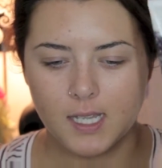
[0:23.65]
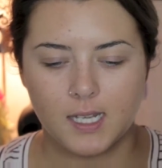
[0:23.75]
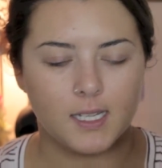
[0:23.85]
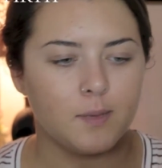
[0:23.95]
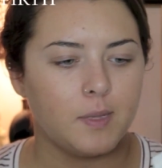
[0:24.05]

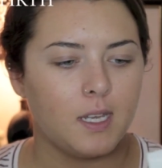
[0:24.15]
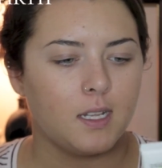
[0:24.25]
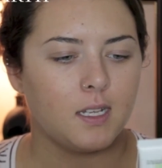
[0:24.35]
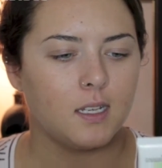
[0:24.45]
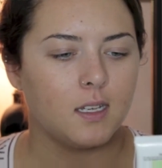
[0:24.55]
and
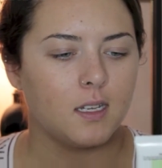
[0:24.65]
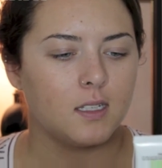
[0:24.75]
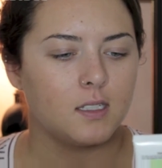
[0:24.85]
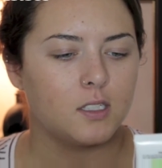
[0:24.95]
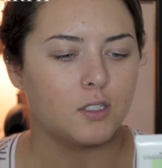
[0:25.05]
eliminating
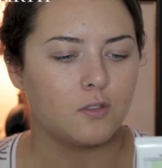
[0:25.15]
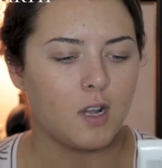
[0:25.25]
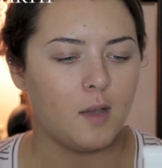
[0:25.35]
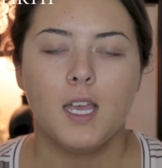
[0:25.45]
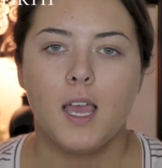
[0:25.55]

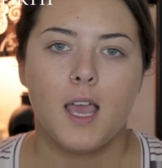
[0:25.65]
scrub.